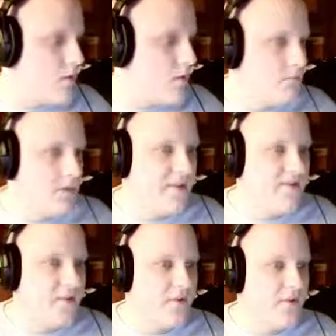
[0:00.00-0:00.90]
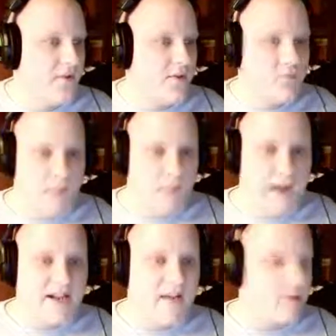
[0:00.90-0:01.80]
But for my
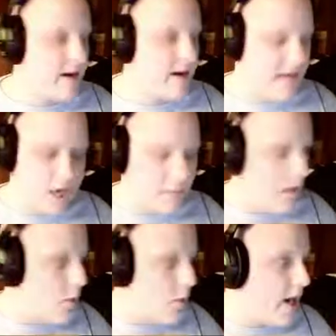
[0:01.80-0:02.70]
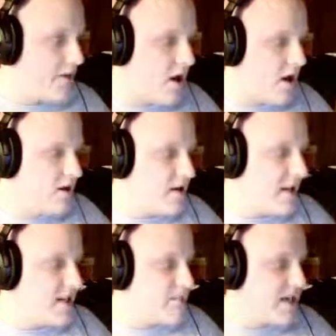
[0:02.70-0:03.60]
deck right now, my Wild Hunt,
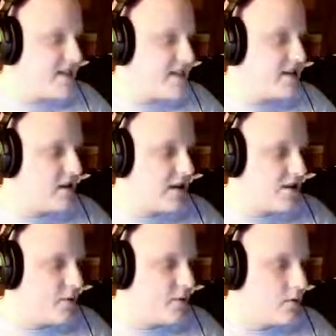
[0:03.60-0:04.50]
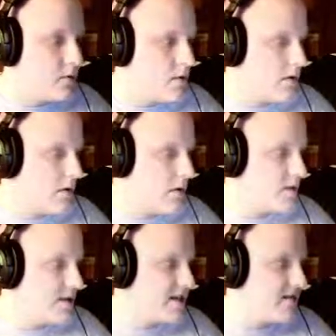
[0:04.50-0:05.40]
it's basically to... Okay, we
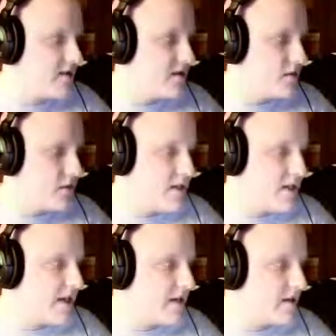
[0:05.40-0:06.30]
take 7. We're going to take